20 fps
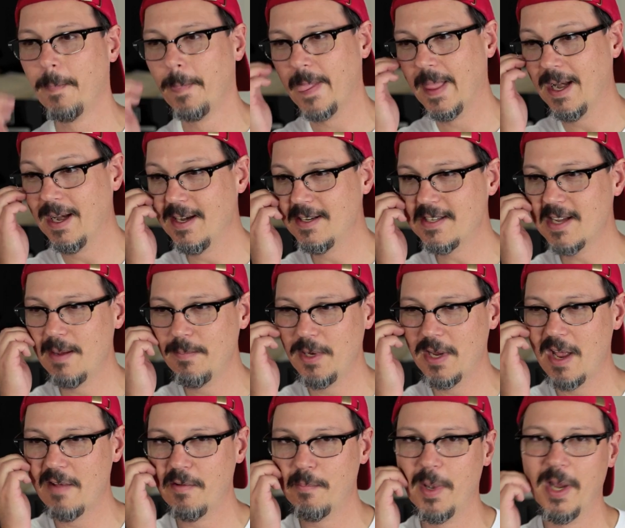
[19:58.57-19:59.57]
And anytime you
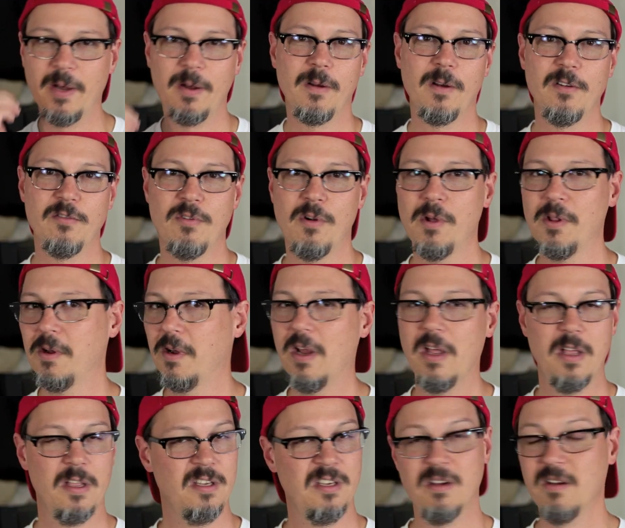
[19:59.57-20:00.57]
have a microcontroller,
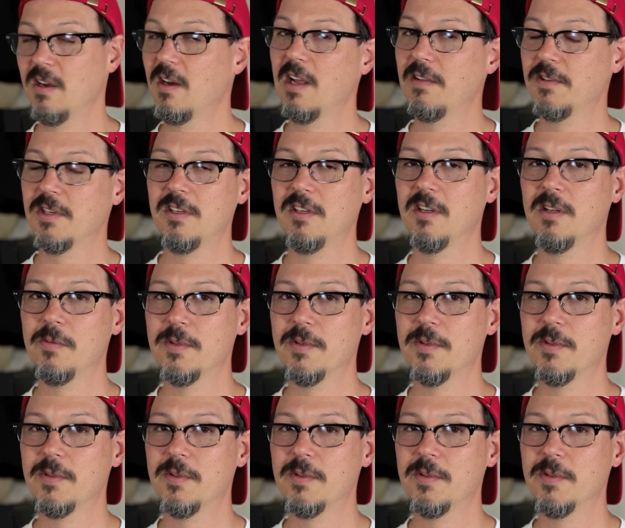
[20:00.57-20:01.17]
you're going to have to deal